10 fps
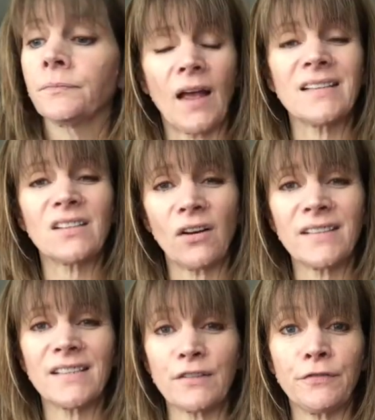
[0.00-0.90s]
As long
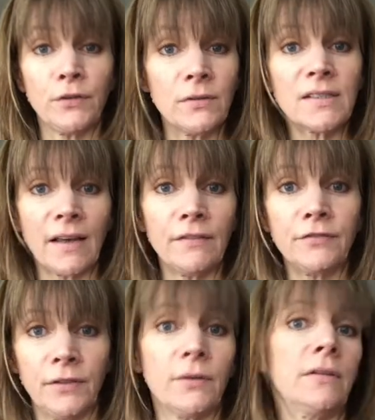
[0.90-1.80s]
as it's food
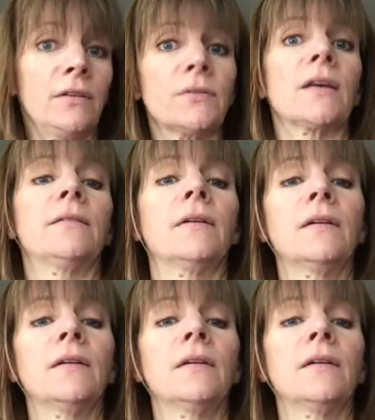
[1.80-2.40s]
safe, you can use it.